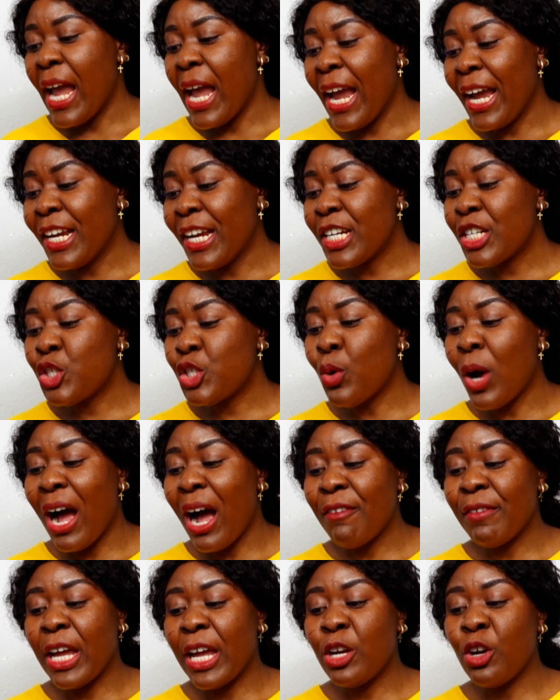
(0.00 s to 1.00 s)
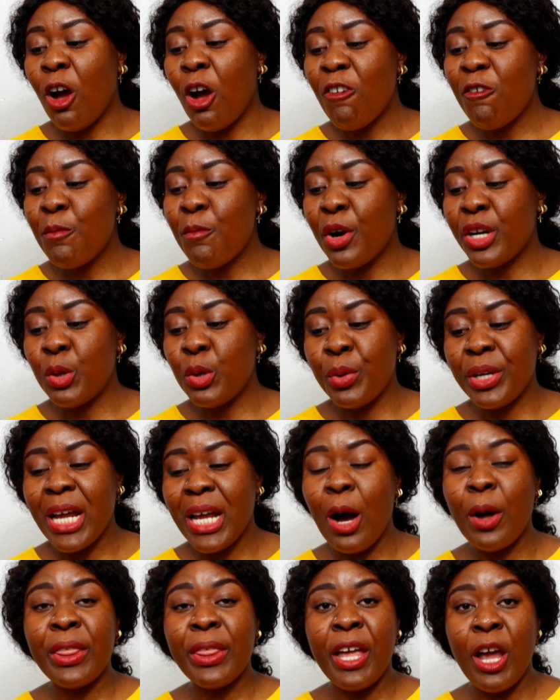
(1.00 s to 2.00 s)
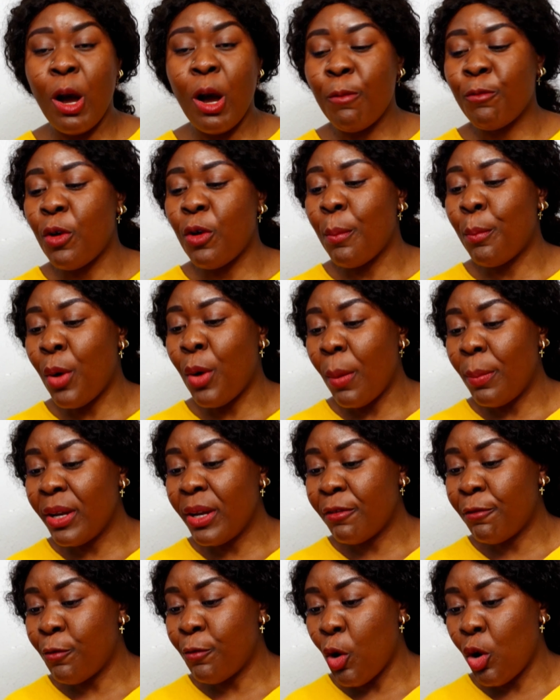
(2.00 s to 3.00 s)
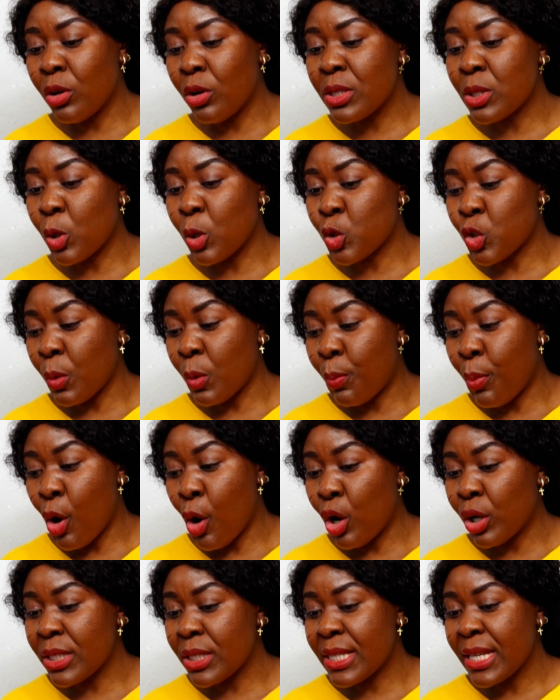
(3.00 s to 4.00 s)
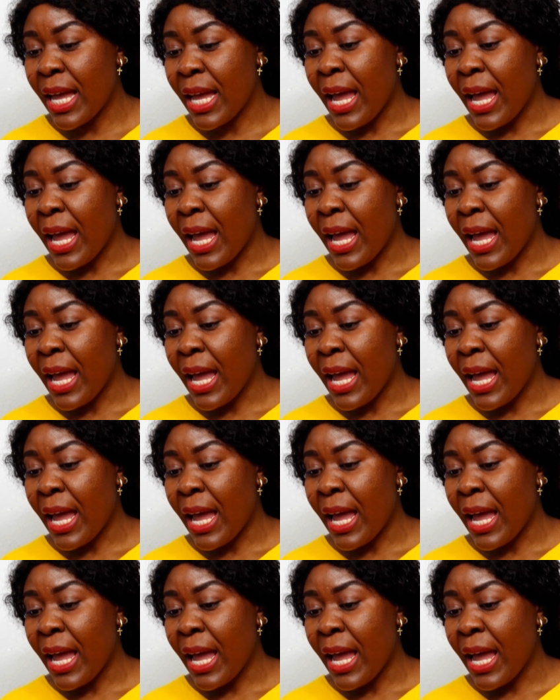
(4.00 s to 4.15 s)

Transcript: and you have enough money without help from public funds or support,